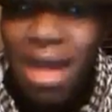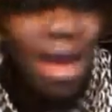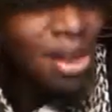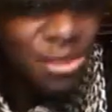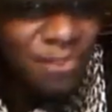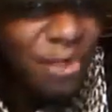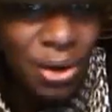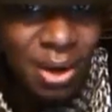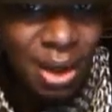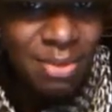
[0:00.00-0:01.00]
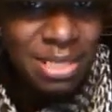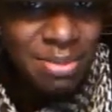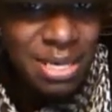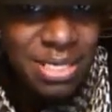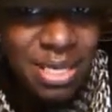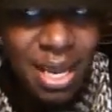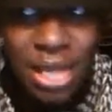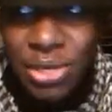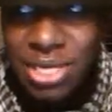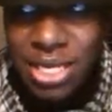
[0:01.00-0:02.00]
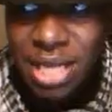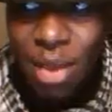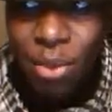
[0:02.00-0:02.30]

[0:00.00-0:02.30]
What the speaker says: and you're very optimistic, and you see that